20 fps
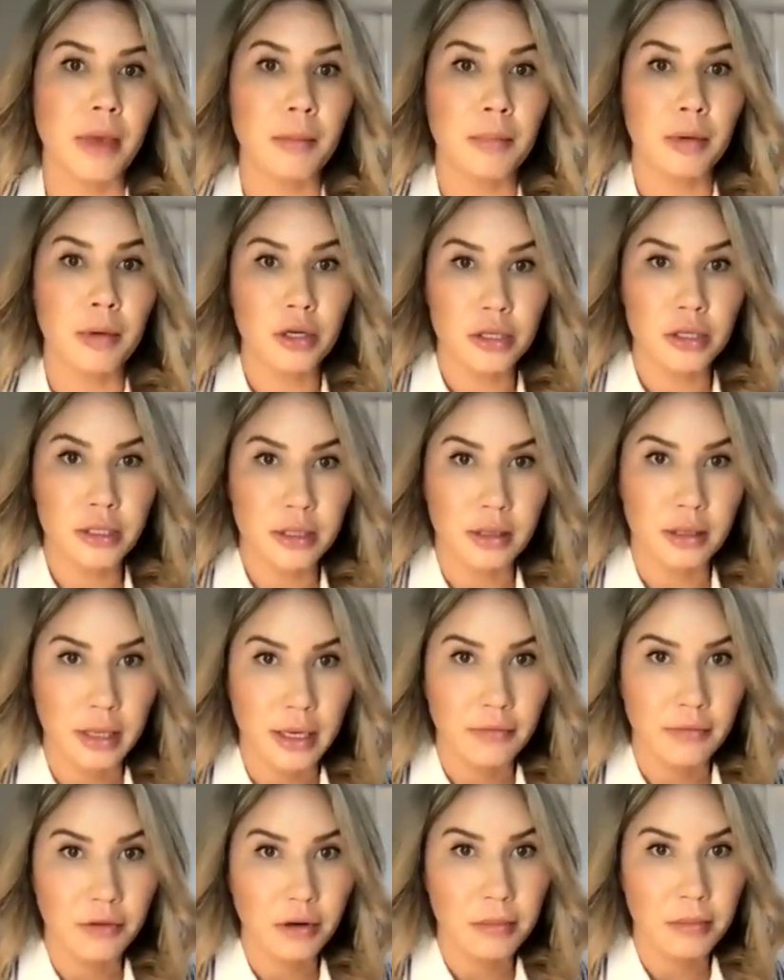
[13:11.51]

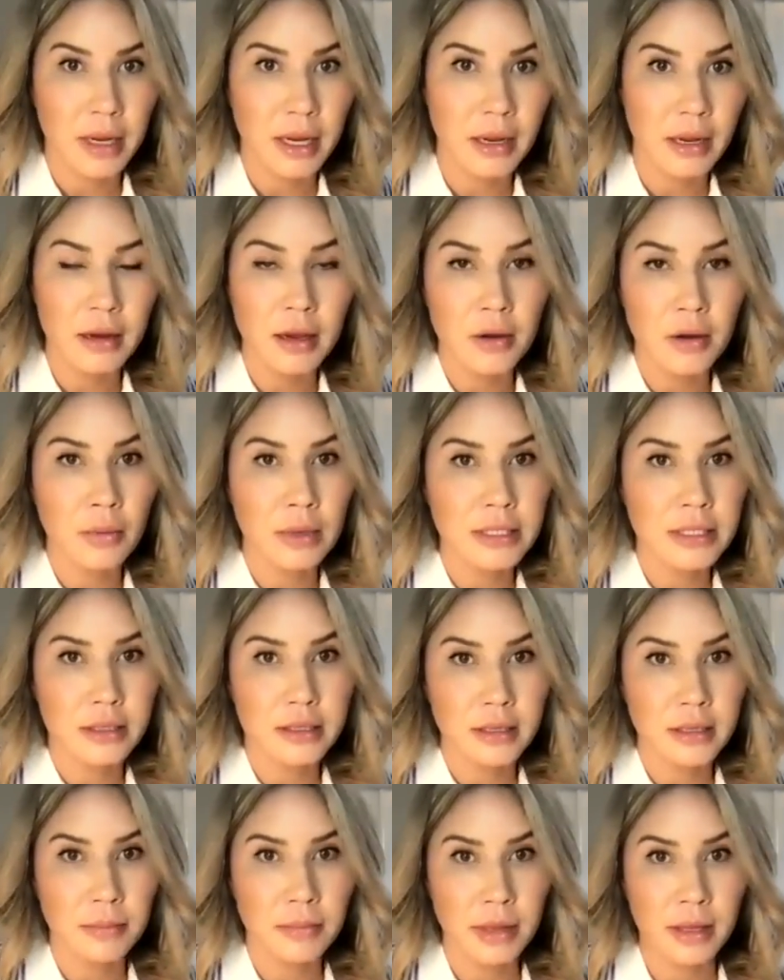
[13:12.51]
Personally, for me, it wasn't
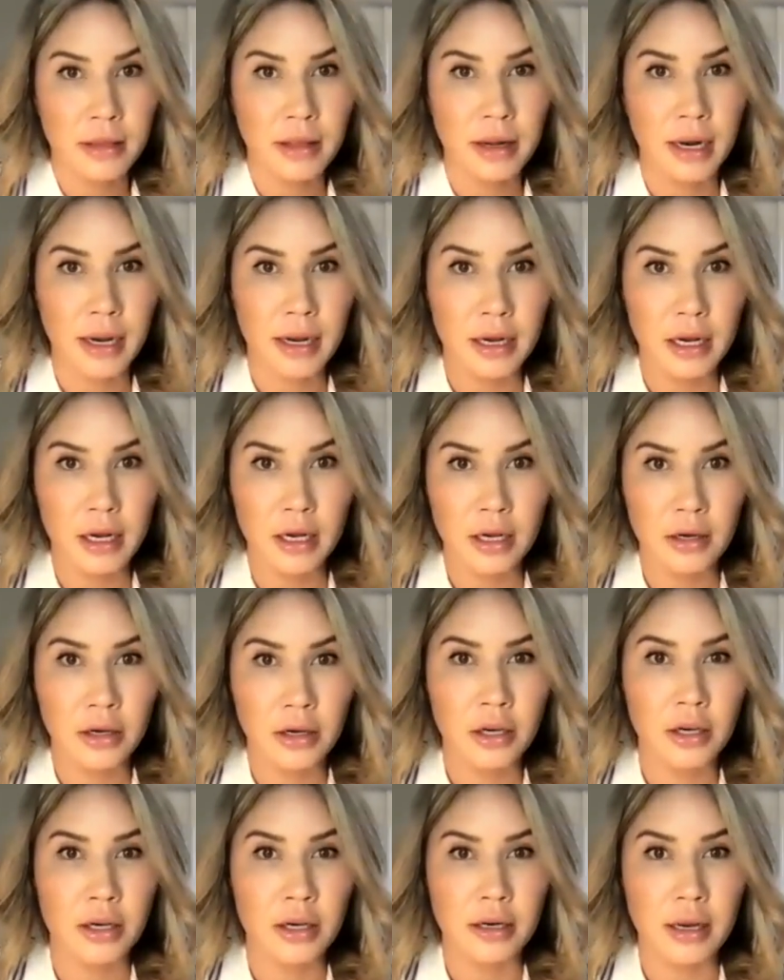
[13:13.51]
something that I
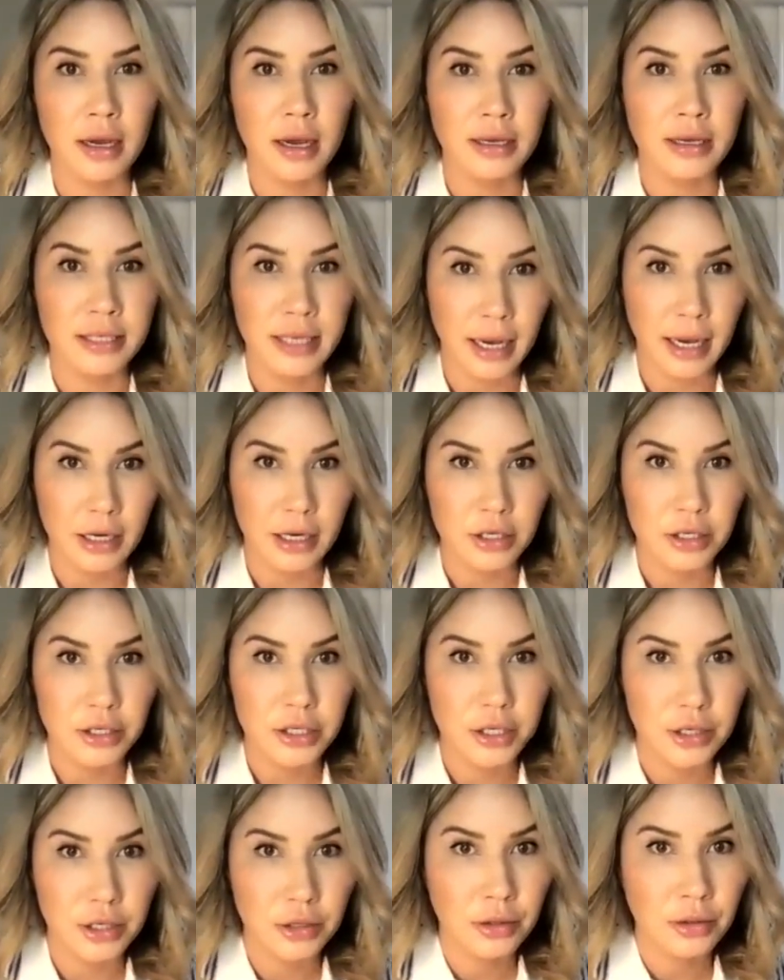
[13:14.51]
could attach
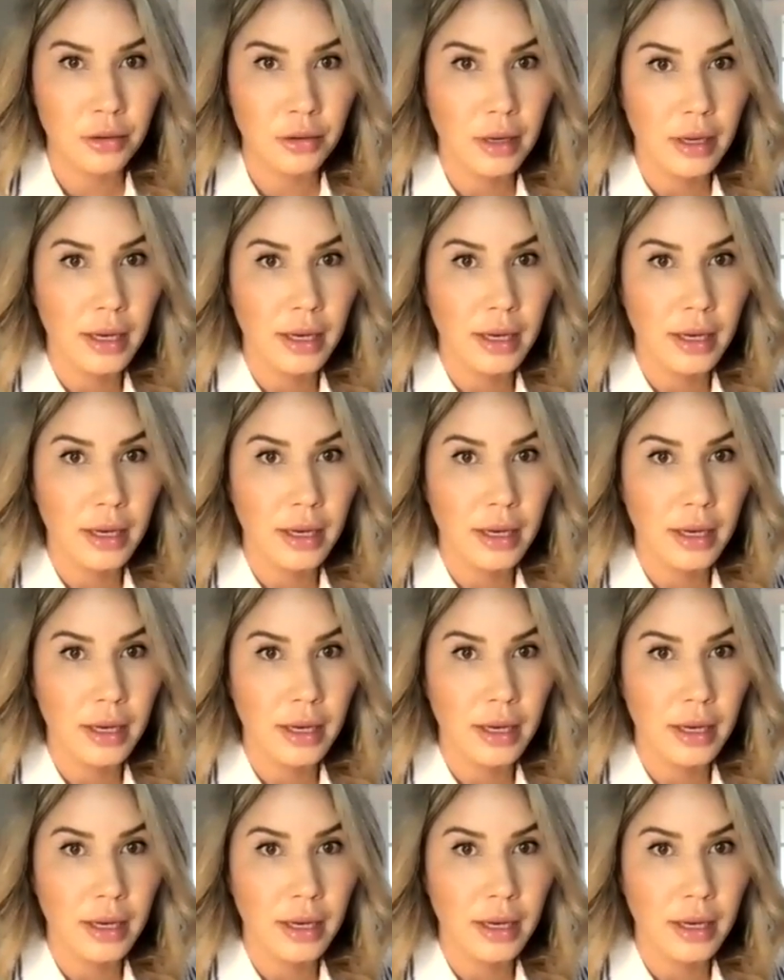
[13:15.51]
to